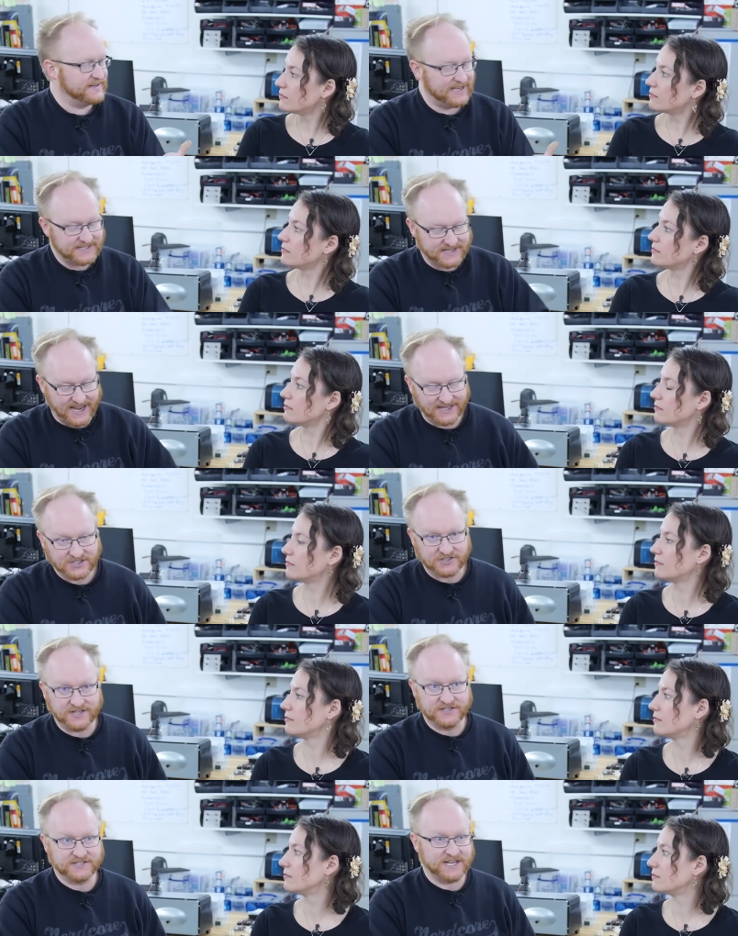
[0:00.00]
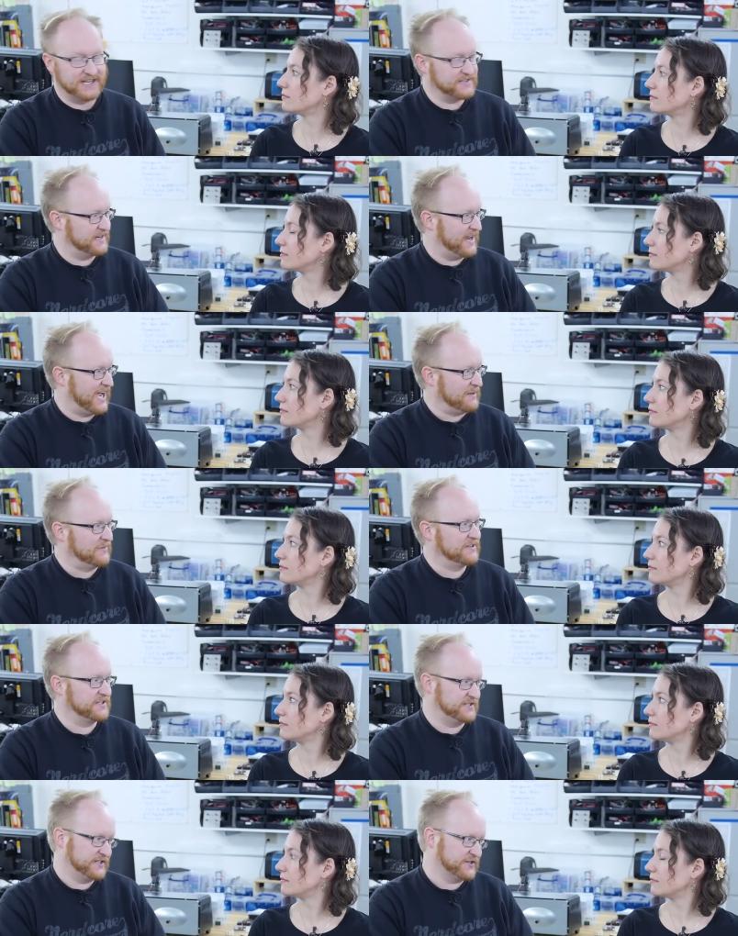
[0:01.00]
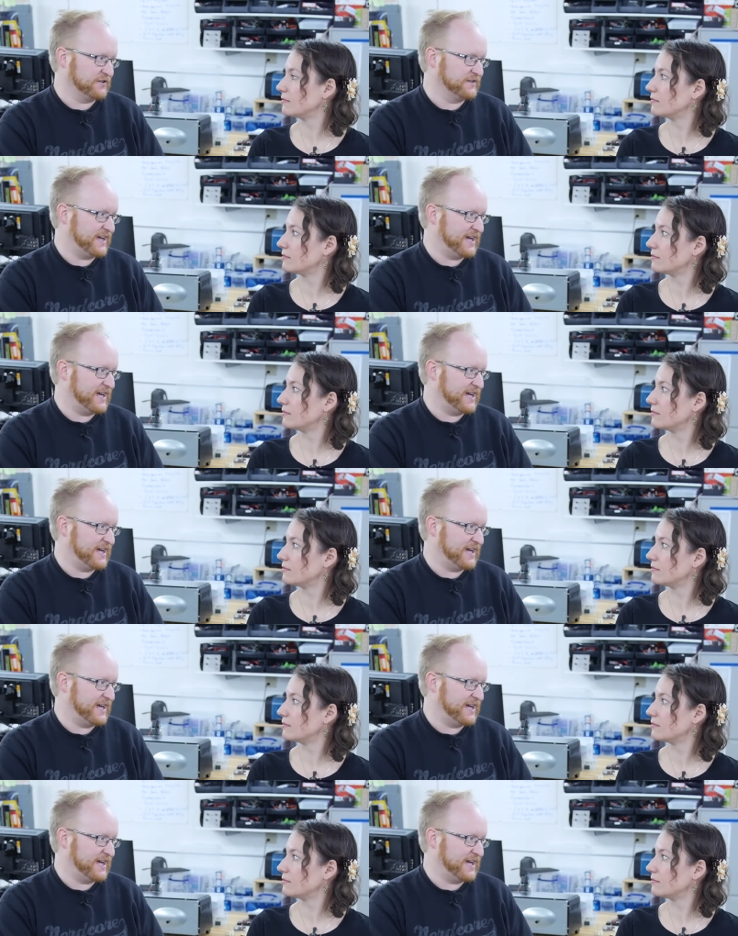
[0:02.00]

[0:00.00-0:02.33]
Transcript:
Speaker 1: desk actually just has a knob, but it's a digital